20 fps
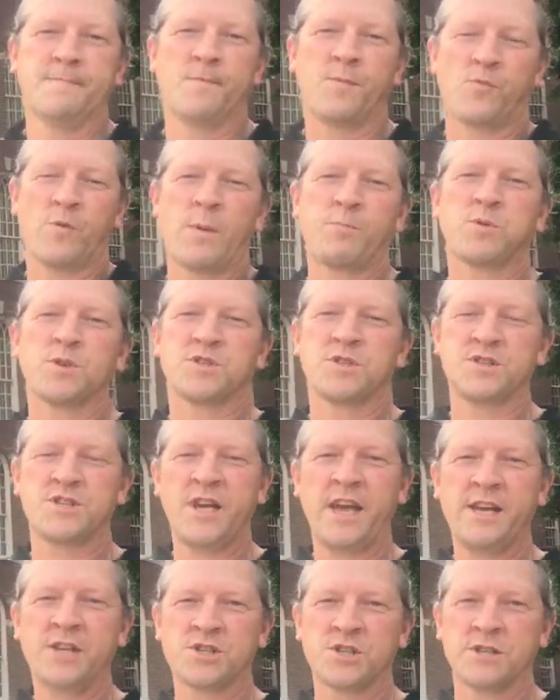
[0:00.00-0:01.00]

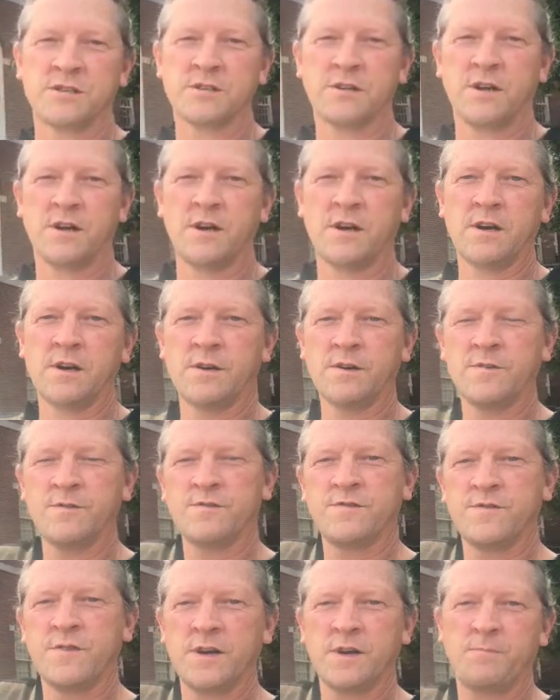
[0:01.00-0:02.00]
representation of
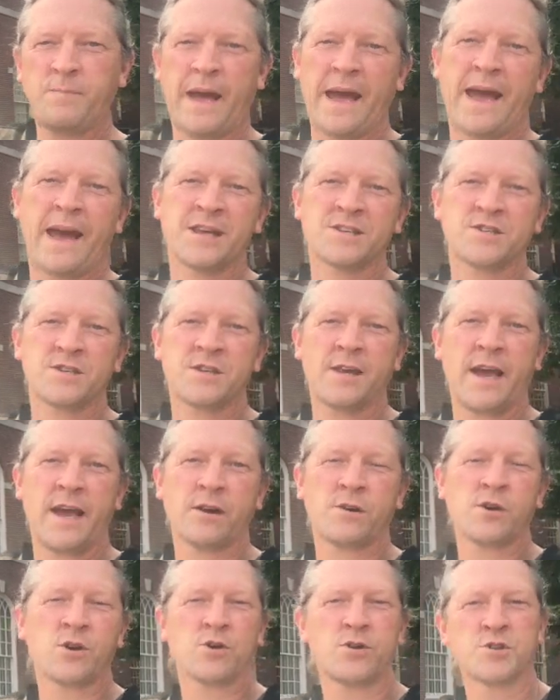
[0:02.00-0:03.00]
a past
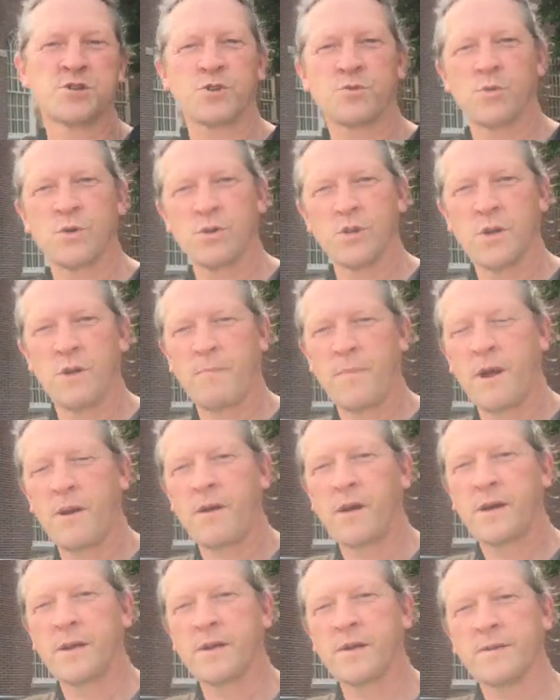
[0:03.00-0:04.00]
agricultural
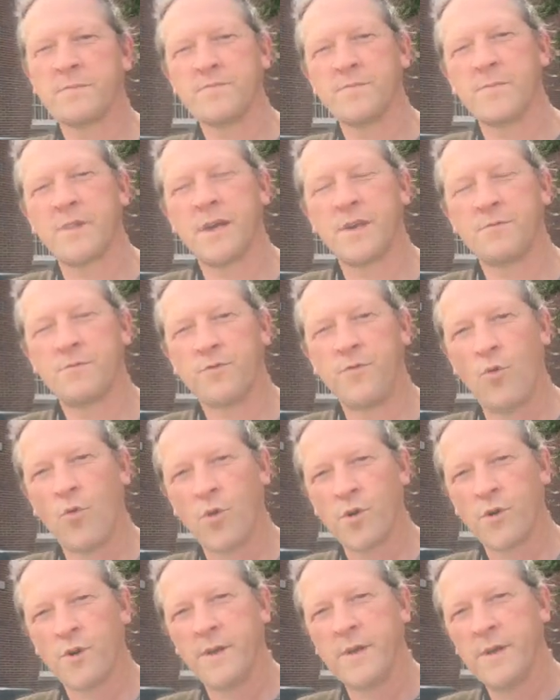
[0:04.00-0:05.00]
America that
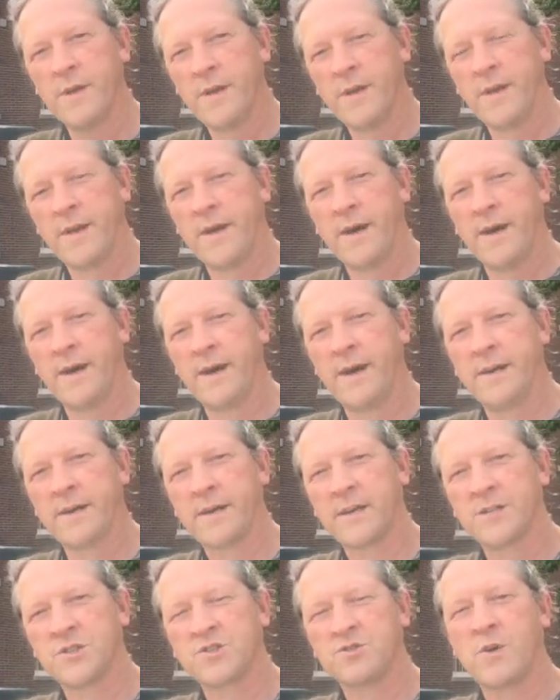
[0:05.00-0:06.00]
Ford
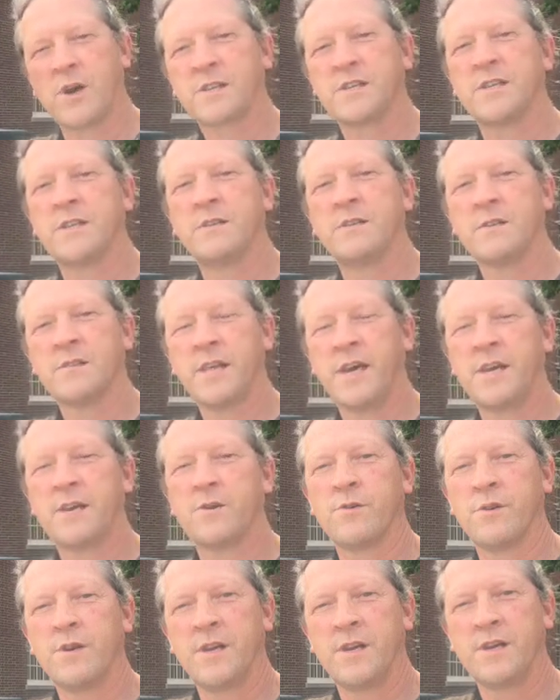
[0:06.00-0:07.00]
constructed
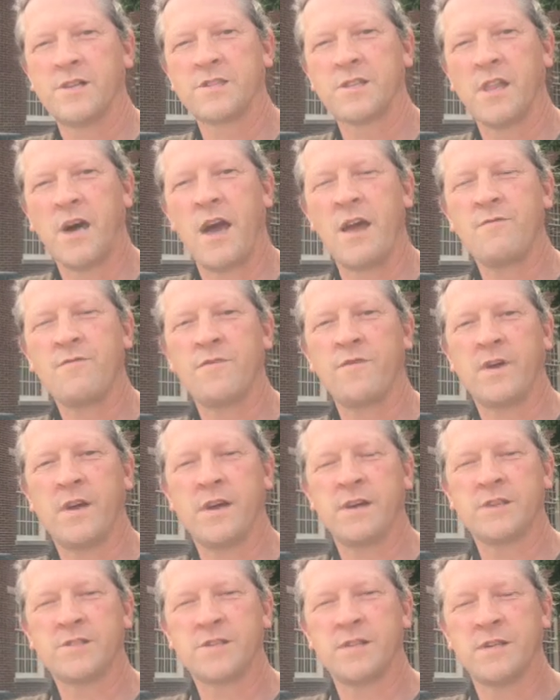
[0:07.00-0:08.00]
later in his life
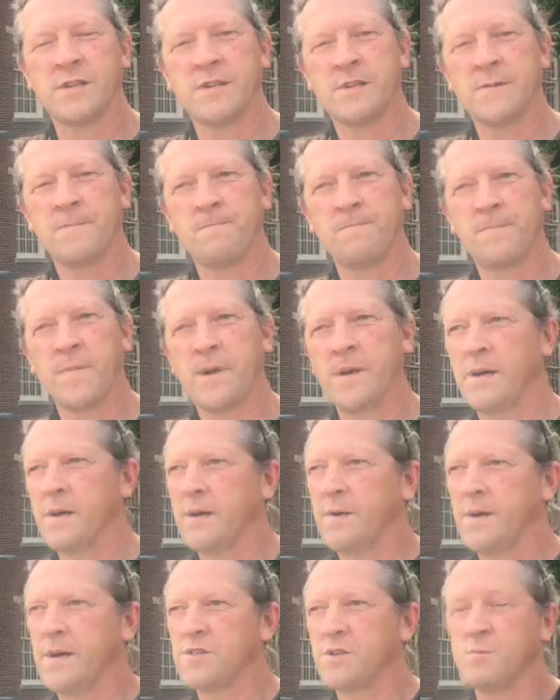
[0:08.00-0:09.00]
as
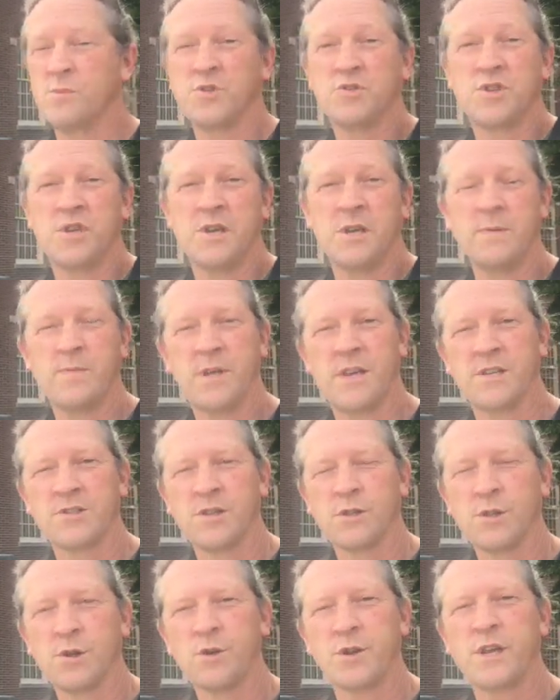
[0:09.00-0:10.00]
a museum and
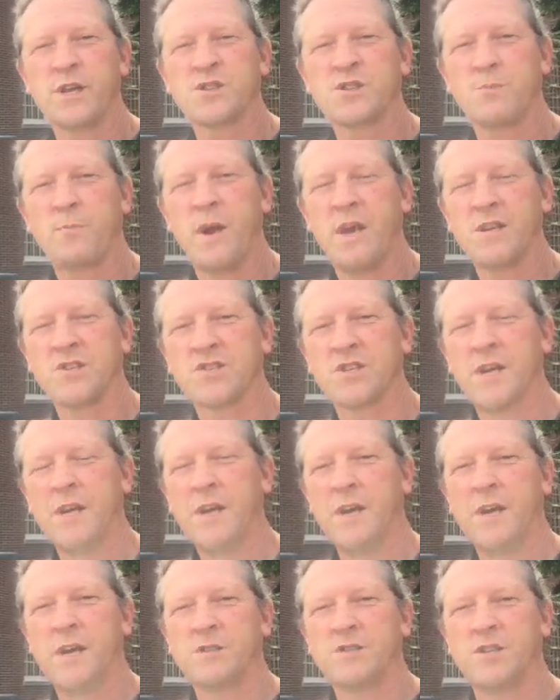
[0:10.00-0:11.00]
as a learning space
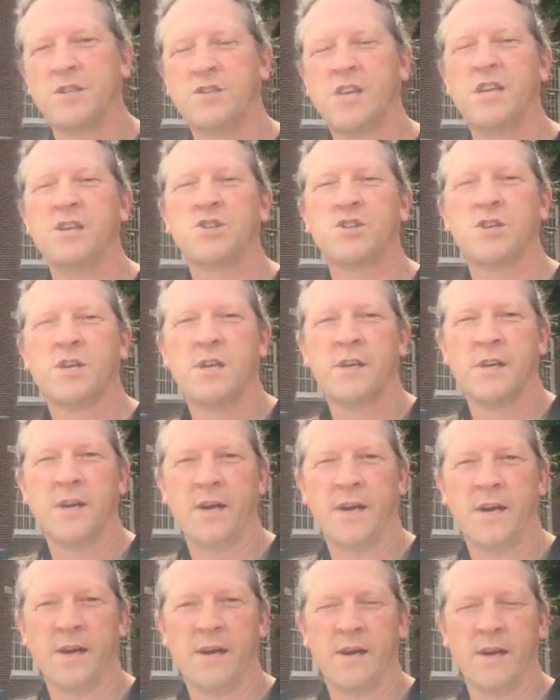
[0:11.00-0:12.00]
to teach
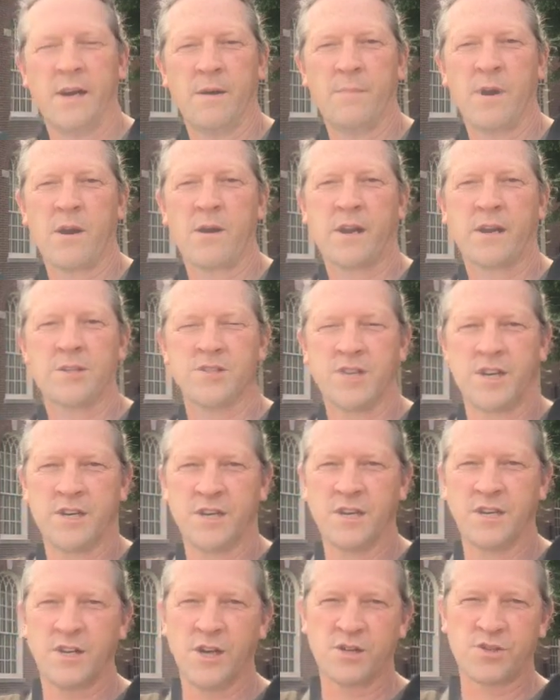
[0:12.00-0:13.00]
Americans in
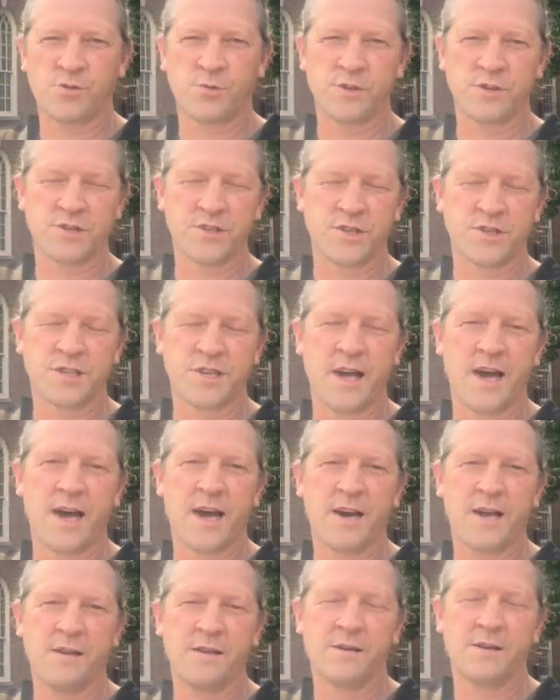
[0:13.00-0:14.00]
an industrial
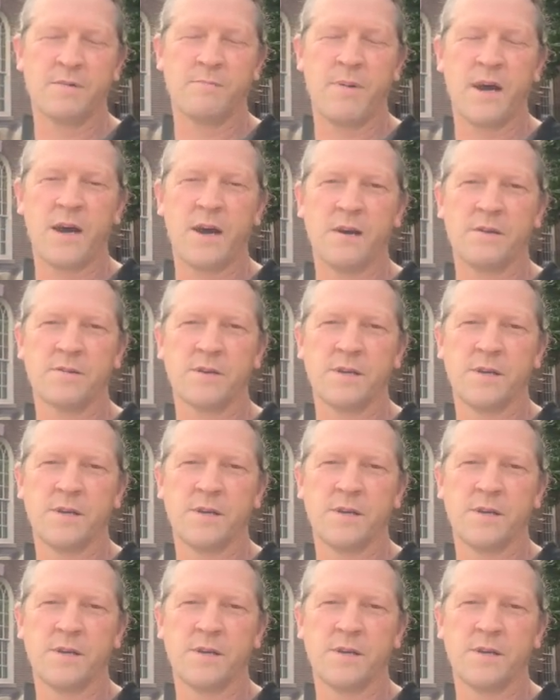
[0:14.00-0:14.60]
society about